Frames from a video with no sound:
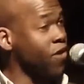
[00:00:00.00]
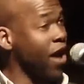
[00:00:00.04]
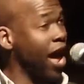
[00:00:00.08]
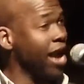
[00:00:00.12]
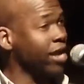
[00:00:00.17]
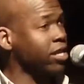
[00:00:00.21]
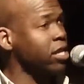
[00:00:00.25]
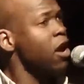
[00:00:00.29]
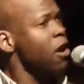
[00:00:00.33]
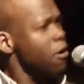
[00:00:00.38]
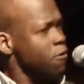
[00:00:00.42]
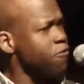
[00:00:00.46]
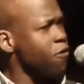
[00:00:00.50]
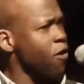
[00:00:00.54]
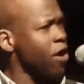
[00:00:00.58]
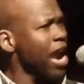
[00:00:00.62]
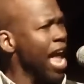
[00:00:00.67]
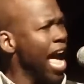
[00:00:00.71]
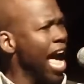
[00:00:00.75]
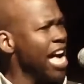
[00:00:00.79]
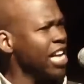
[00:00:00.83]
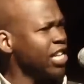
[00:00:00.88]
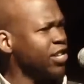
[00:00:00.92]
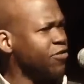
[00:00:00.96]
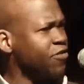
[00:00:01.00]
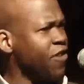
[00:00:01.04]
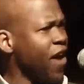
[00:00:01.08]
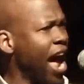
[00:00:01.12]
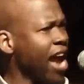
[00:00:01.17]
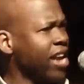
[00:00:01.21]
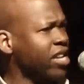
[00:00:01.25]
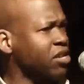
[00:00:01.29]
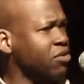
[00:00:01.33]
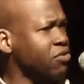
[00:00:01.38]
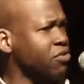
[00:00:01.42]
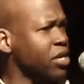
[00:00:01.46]
fact front as
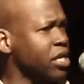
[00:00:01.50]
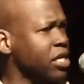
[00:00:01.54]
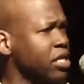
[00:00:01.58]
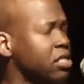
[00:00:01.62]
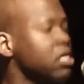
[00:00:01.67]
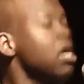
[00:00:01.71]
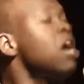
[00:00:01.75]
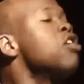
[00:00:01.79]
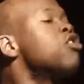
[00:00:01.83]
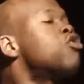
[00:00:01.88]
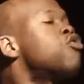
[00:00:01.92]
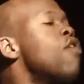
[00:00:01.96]
factories,